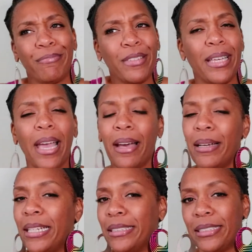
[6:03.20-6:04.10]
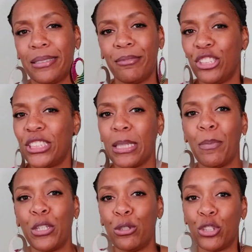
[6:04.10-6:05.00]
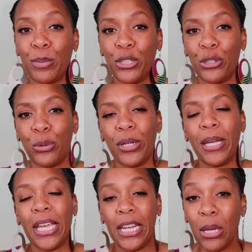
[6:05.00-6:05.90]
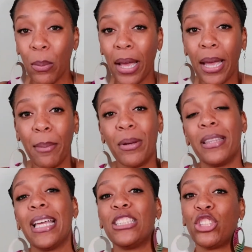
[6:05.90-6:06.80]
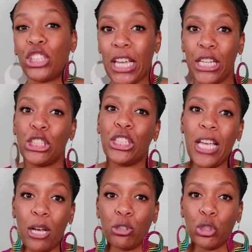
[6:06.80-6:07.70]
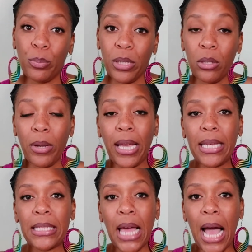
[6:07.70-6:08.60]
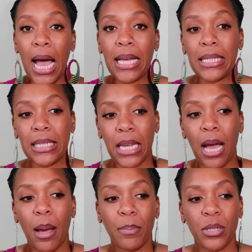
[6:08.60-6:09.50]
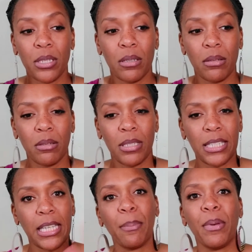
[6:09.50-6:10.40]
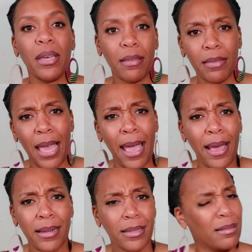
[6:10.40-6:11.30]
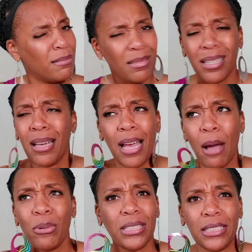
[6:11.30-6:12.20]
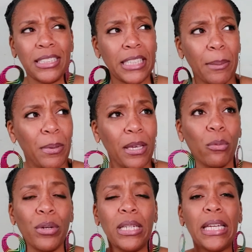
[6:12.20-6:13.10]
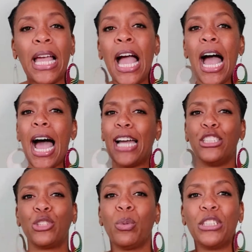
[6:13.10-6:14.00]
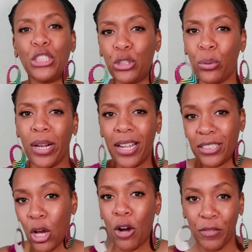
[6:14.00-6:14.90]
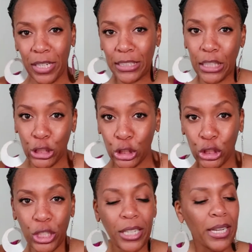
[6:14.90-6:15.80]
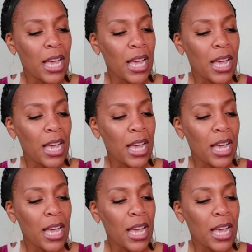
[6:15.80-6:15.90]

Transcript: yeah, it's just something you should be doing anyway, but that's changing out your pillowcase. I stopped skipping that. I wasn't skipping it really. I just wasn't doing it as often as I should.